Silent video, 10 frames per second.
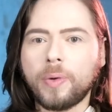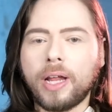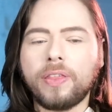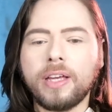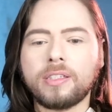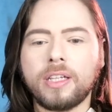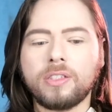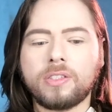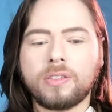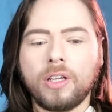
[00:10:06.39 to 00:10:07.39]
but I think
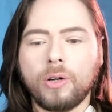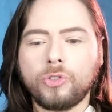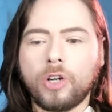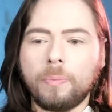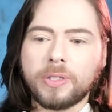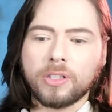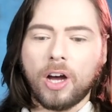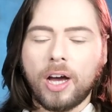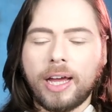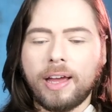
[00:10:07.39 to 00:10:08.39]
since, you know, Trump is
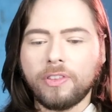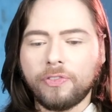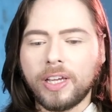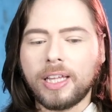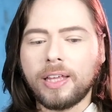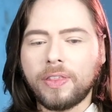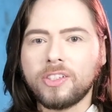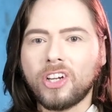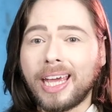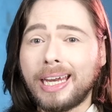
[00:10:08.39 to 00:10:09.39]
gone, I have the feeling
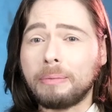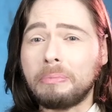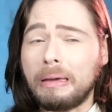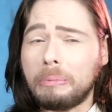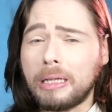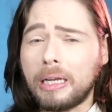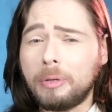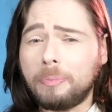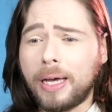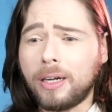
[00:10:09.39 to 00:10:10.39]
things are getting maybe a little
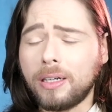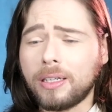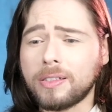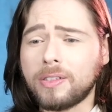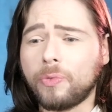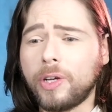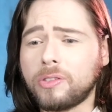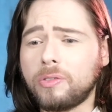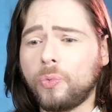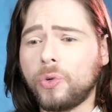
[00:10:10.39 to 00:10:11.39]
bit better because the
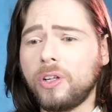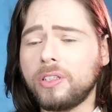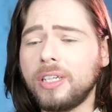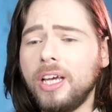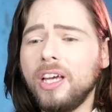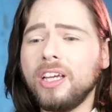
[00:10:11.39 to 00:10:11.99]
rest of the world